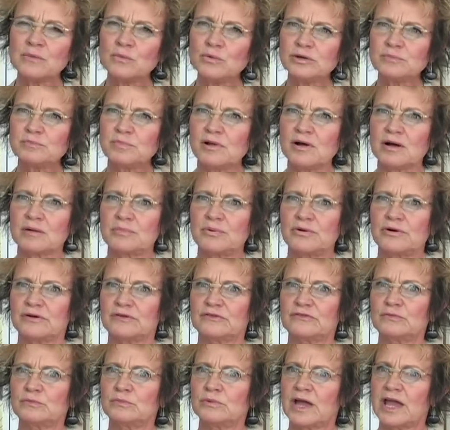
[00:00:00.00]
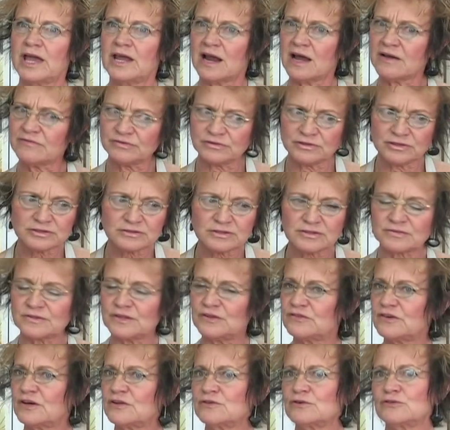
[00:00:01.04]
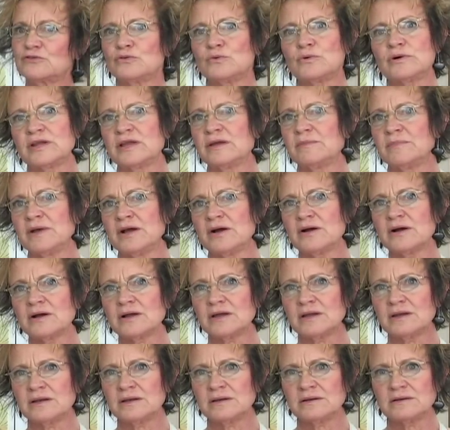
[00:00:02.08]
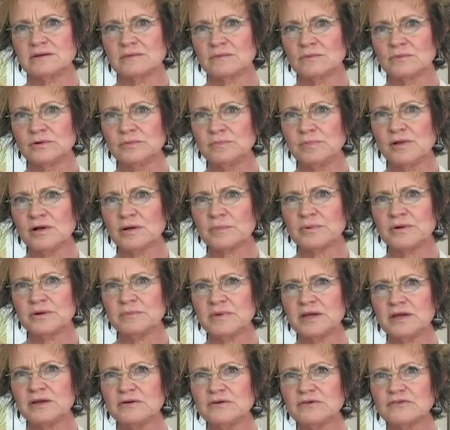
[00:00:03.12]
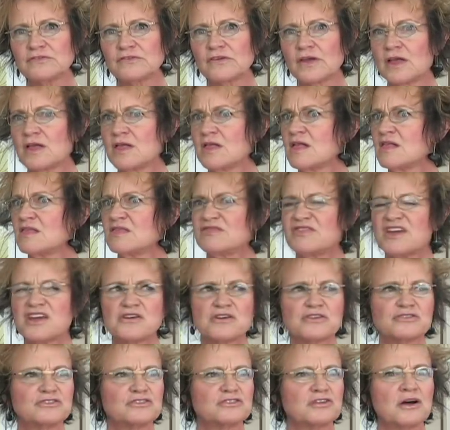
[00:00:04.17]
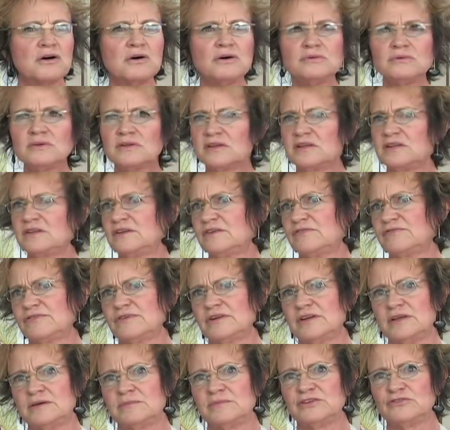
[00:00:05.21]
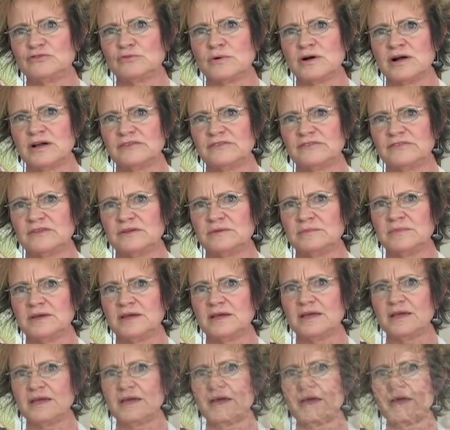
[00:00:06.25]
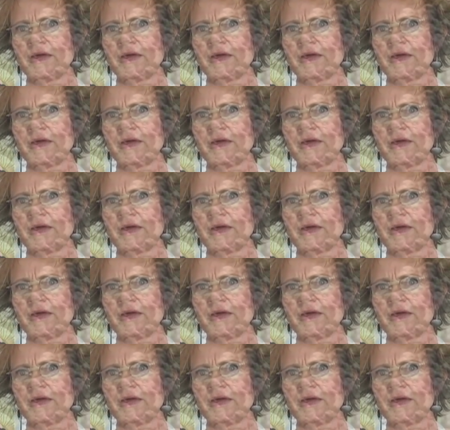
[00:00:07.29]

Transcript: woodblock prints, and I've looked at these other 20 American woodblock printmakers, they are totally different image-wise than me.